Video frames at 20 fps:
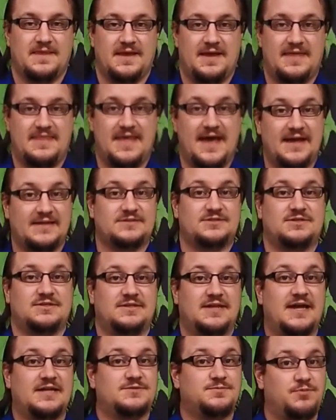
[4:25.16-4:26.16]
And
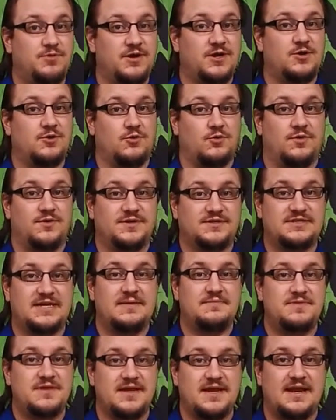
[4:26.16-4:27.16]
that's pretty cool. And the
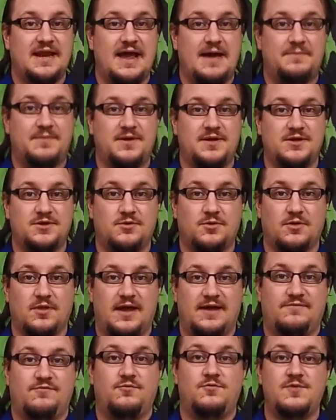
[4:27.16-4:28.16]
same thing can happen in your
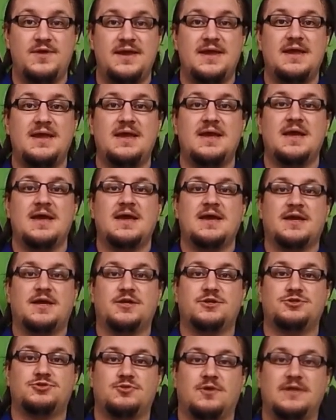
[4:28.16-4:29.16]
life. We
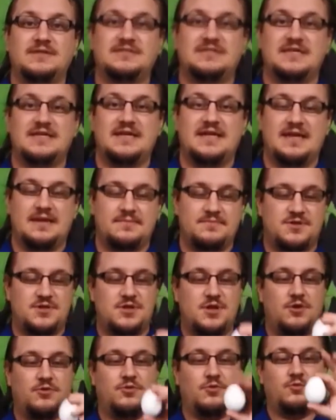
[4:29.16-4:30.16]
can trust in Him to
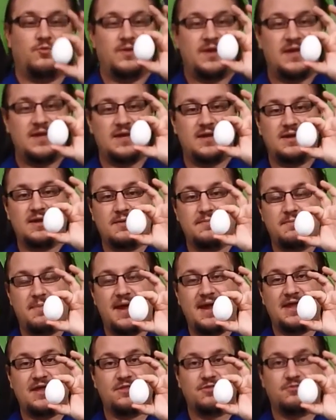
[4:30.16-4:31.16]
know that we can
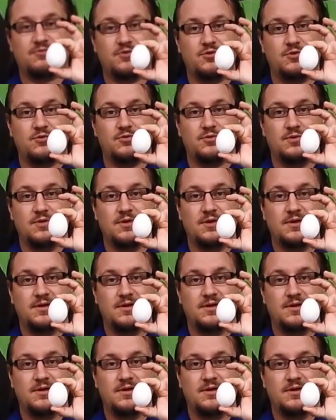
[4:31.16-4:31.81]
make it through